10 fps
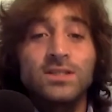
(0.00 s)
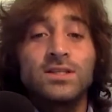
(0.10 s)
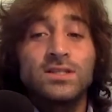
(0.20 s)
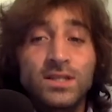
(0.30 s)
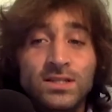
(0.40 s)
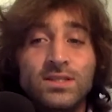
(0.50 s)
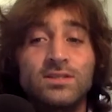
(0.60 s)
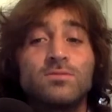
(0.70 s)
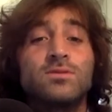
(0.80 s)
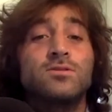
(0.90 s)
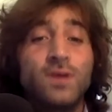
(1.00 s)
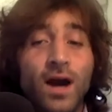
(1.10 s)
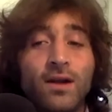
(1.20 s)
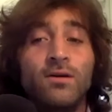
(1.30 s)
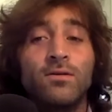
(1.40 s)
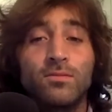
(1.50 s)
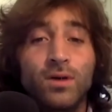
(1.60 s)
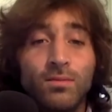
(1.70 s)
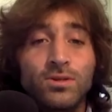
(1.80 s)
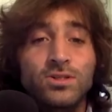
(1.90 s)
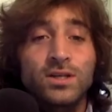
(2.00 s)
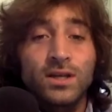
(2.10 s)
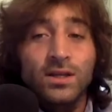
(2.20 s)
in the 60s, was you got to own your publishing.